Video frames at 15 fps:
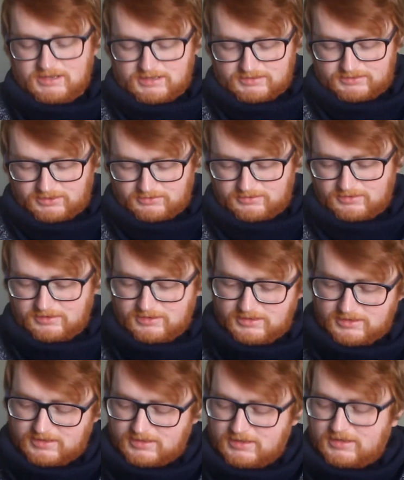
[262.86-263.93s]
So,
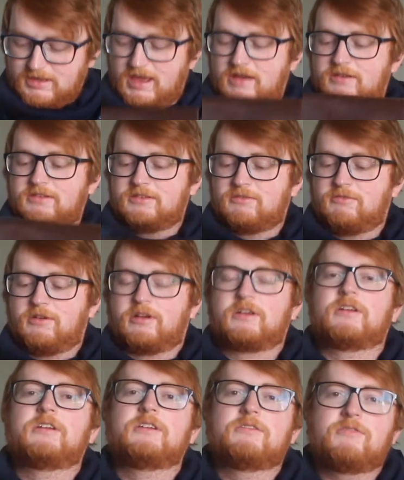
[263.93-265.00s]
how does it work?
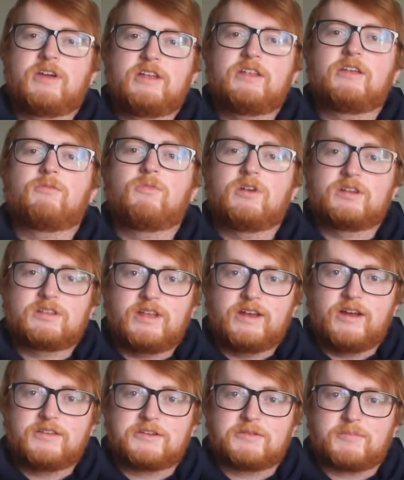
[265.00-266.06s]
Well, it works like
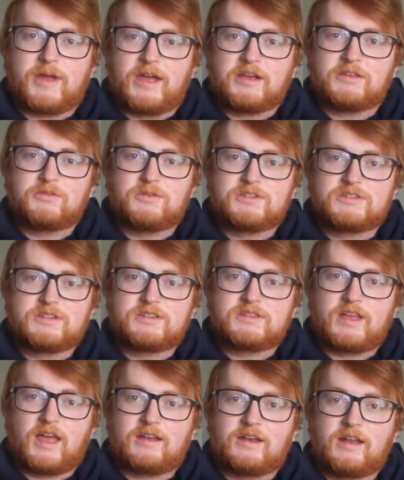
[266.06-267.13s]
other bags, which is
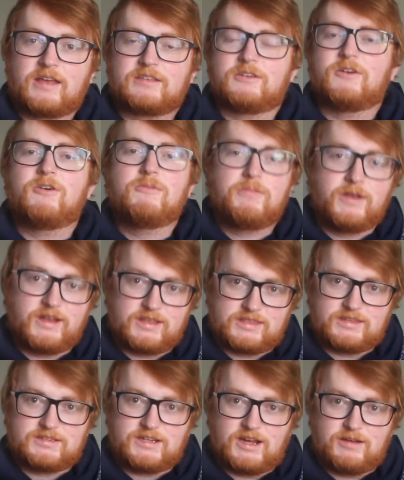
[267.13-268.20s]
that it has an opening at
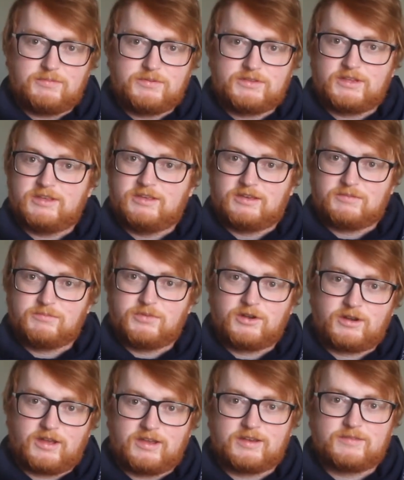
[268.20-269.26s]
the top that you can
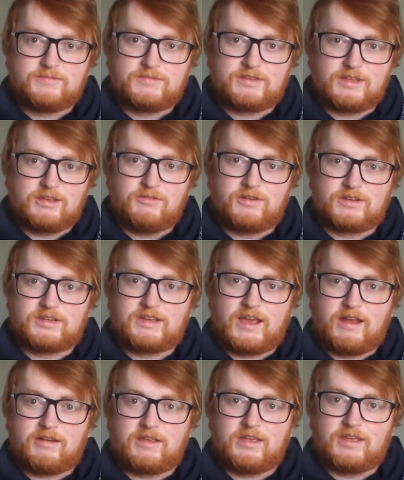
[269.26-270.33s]
put items that you want to
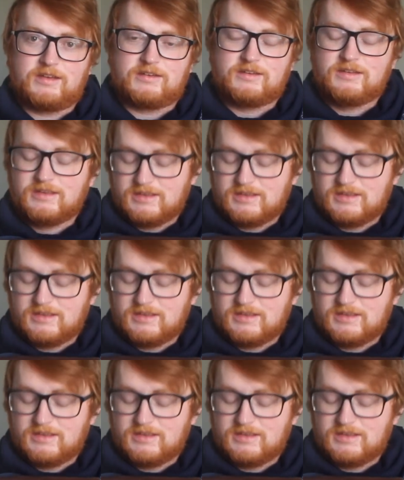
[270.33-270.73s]
carry in.